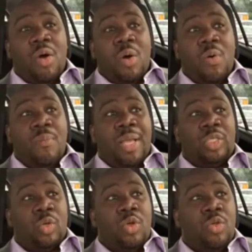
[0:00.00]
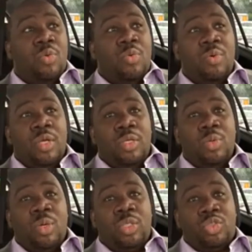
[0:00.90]
Oh, make sure you
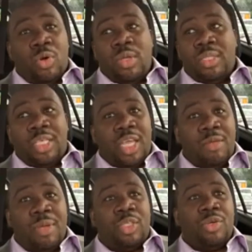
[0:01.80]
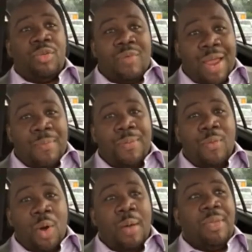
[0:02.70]
you control your team. Make sure you write
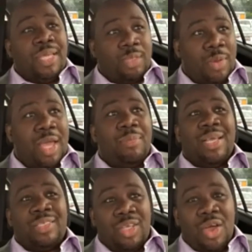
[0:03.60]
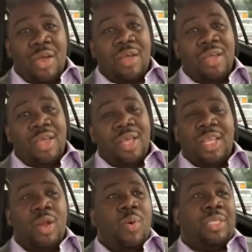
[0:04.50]
people up. Yes, ma'am. Yes, sir.
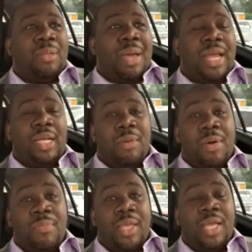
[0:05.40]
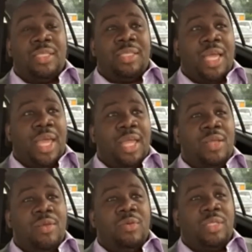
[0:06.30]
They don't want somebody to come up there and
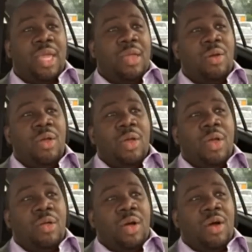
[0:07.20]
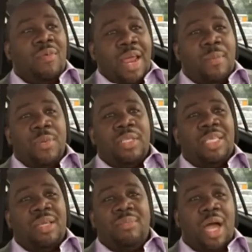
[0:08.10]
say, you say, uh, write up your
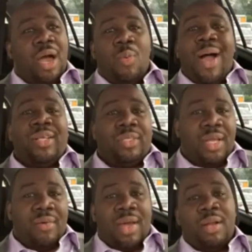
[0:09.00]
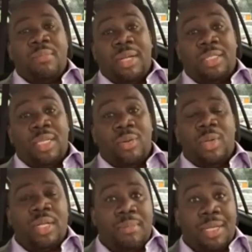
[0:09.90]
team. Nah, why should I write up my team?
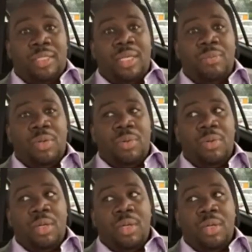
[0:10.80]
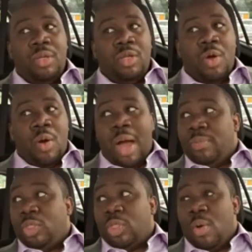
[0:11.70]
What did my team do? You know,
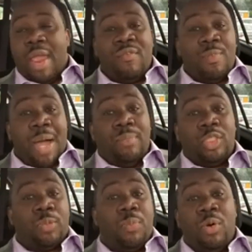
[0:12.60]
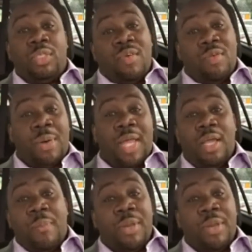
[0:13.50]
I'm gonna show everybody, I'm gonna expose everybody